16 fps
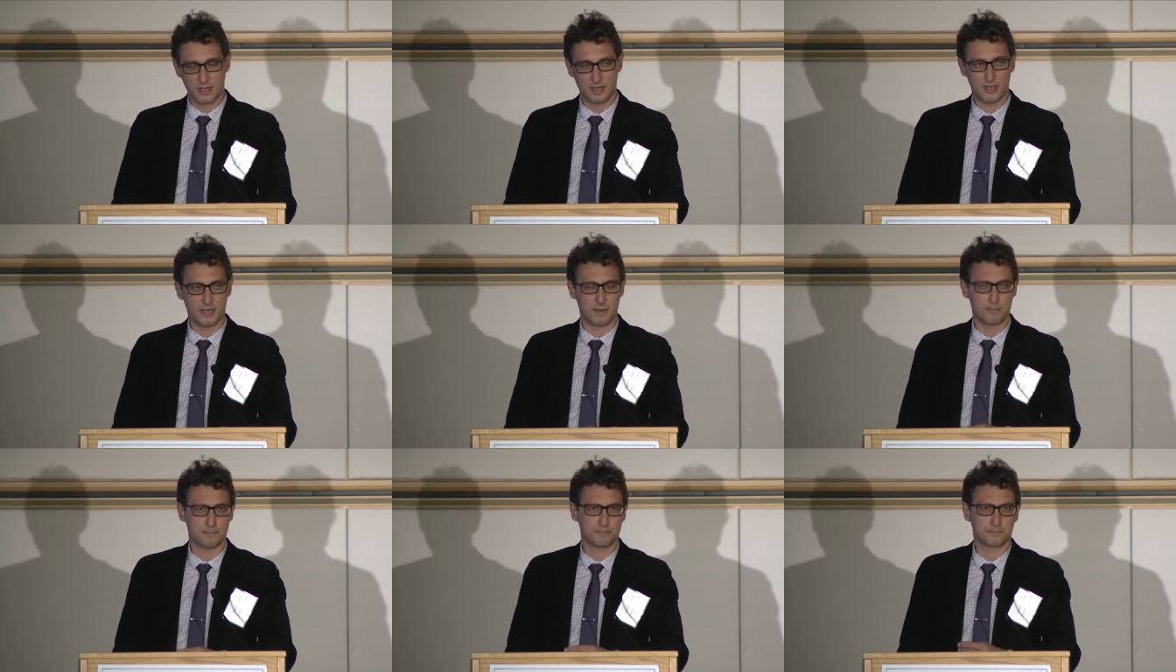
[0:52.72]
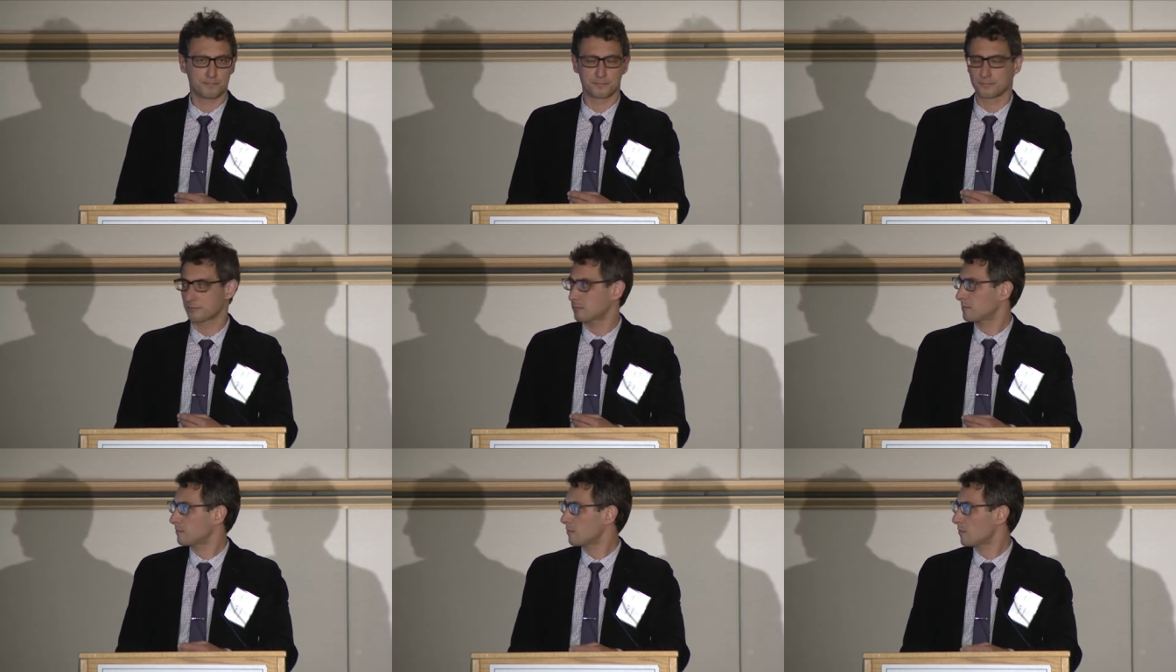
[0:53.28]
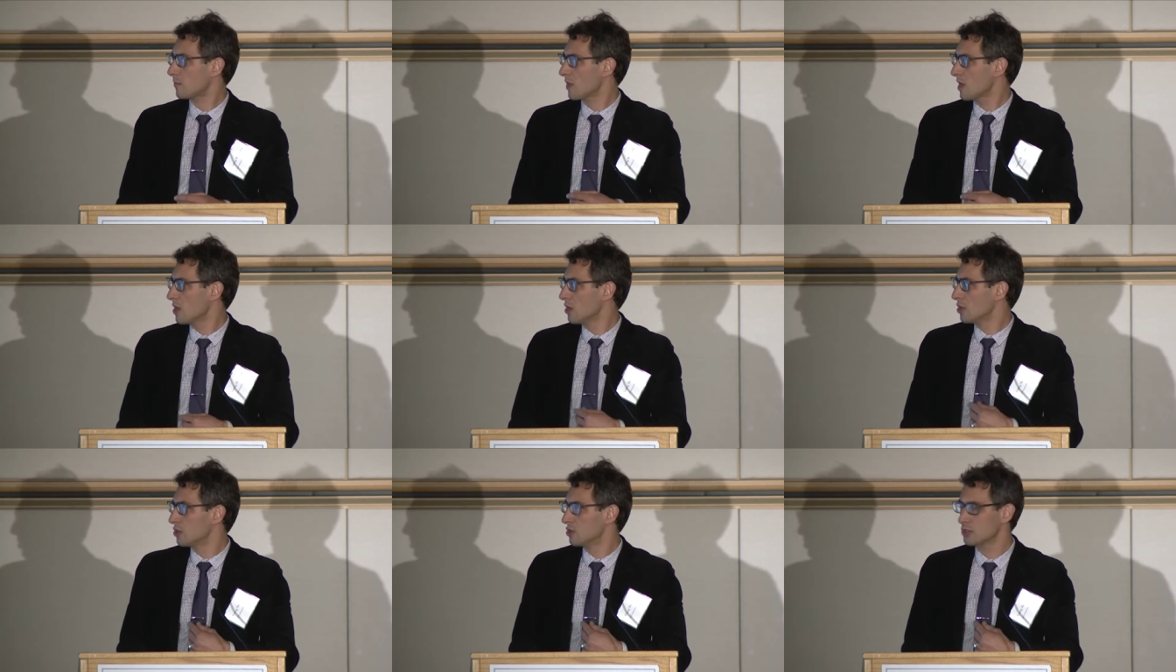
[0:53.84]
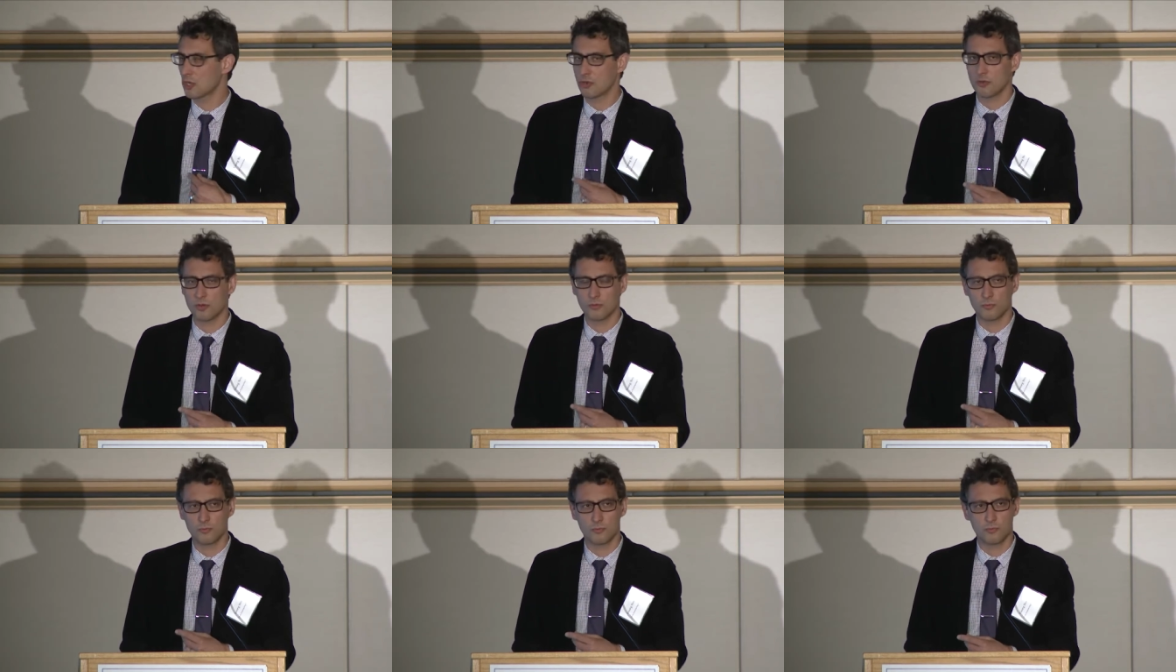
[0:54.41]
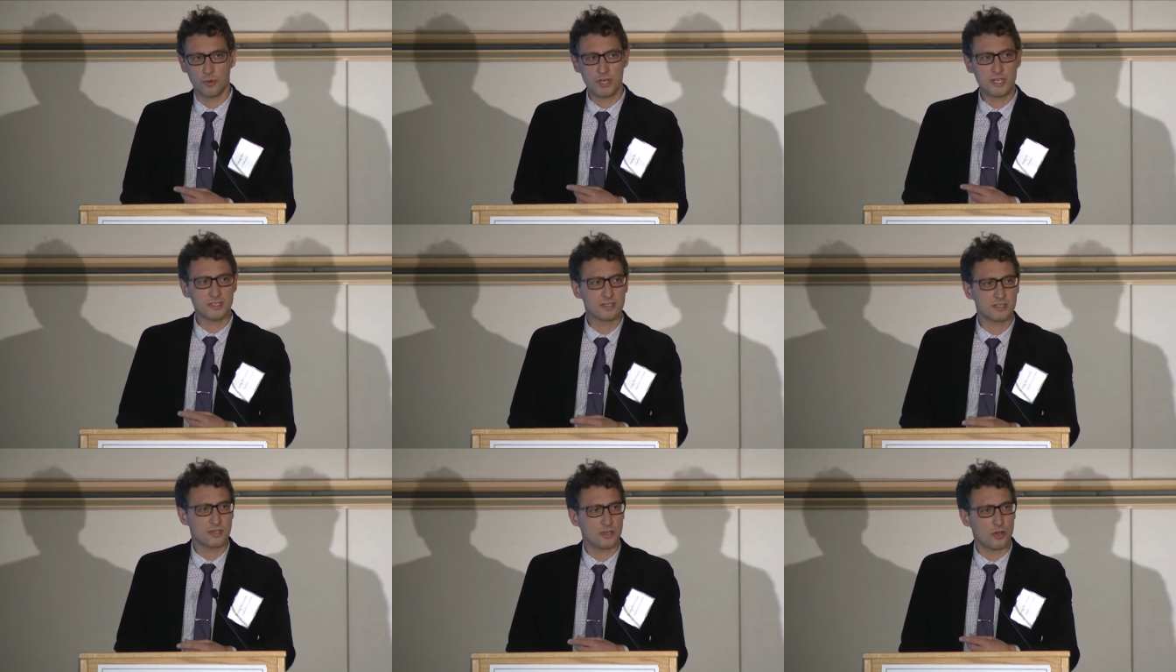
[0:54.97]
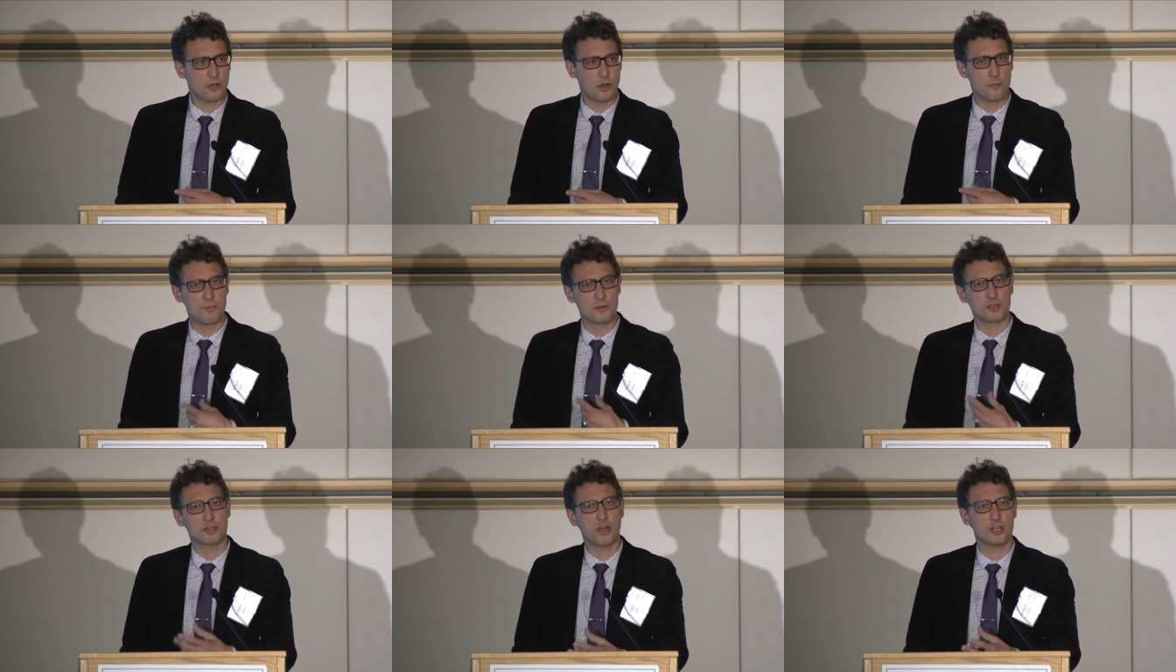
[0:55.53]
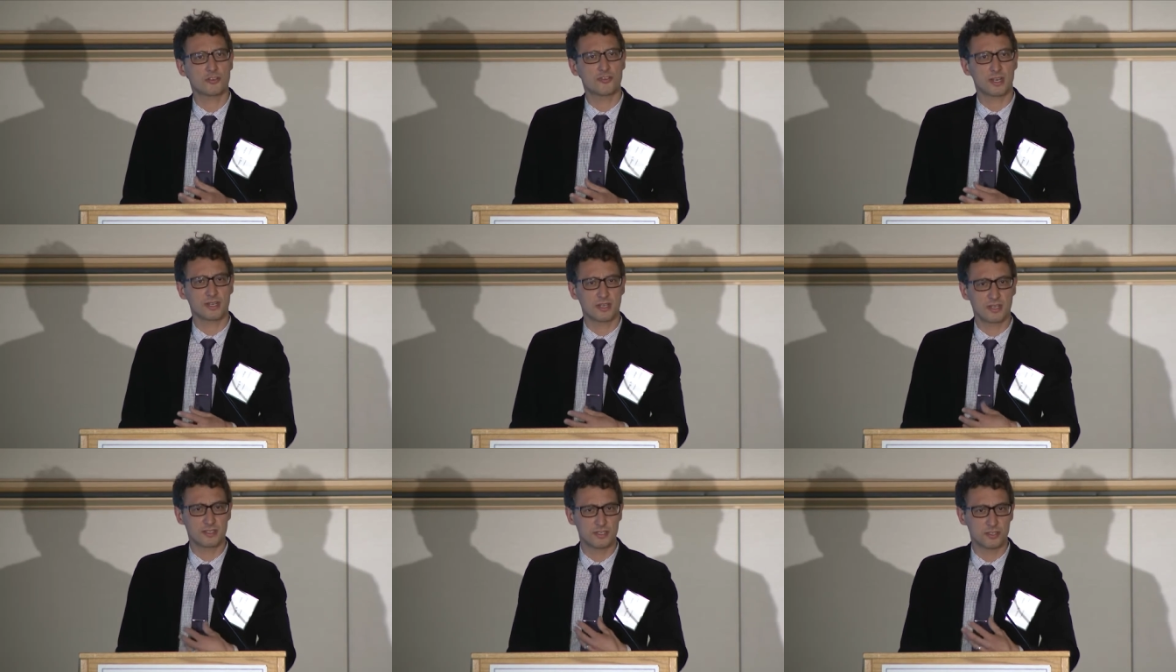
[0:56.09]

So what is open contracting?